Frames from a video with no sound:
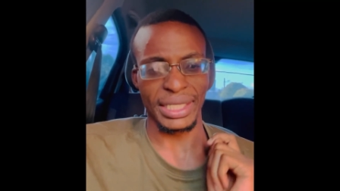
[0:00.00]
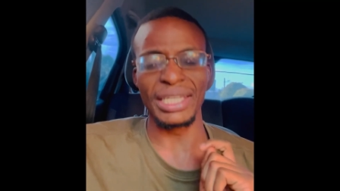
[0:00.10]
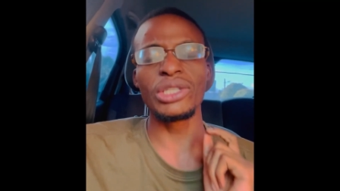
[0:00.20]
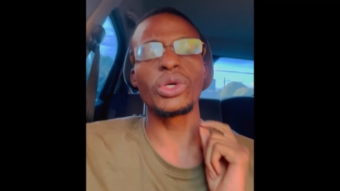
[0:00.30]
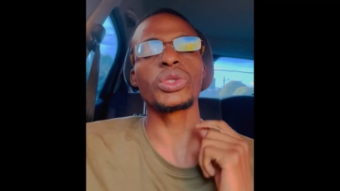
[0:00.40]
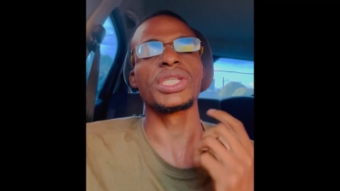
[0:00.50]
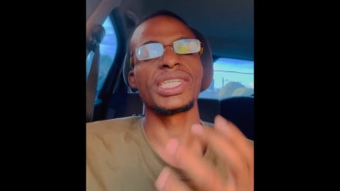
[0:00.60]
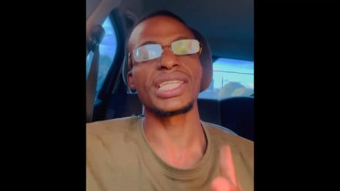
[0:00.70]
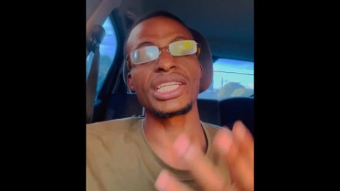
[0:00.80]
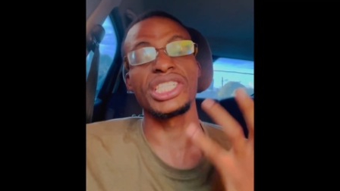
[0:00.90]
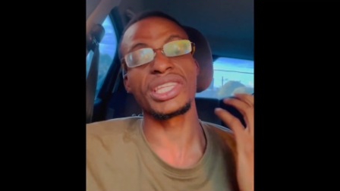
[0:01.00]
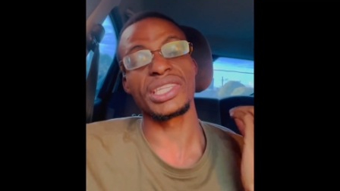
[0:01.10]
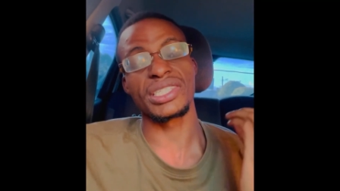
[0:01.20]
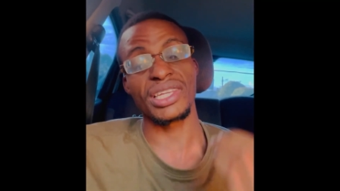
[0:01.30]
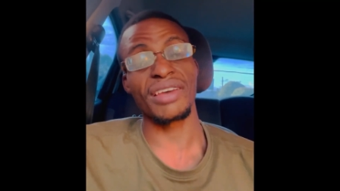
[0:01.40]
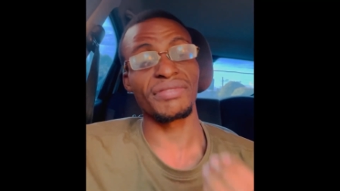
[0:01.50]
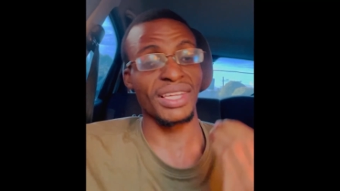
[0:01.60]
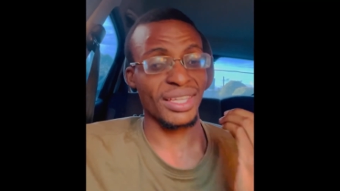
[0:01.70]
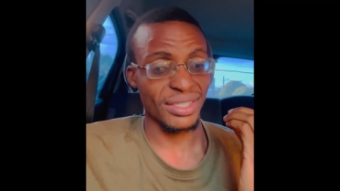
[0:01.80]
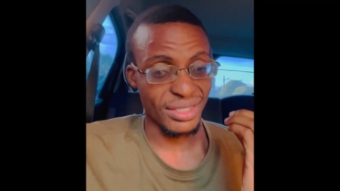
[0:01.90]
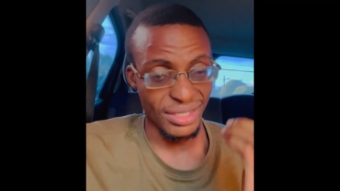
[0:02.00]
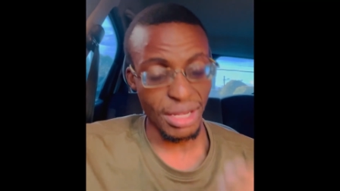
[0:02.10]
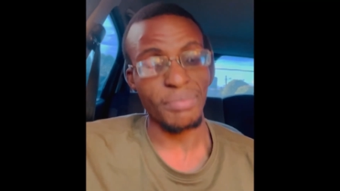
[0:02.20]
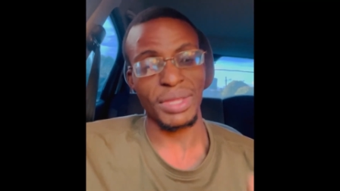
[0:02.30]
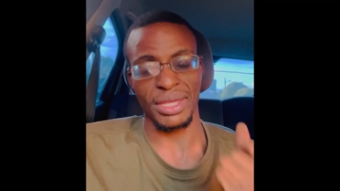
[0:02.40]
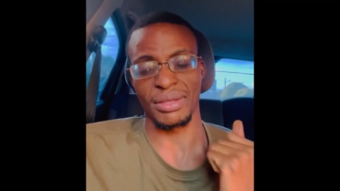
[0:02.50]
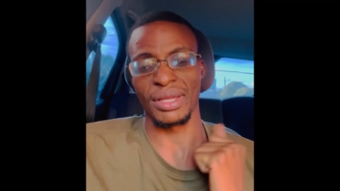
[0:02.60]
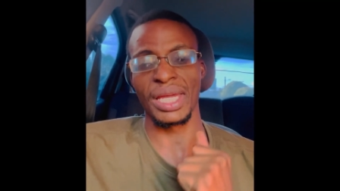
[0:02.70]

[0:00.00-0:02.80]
He noticed that she deserved something.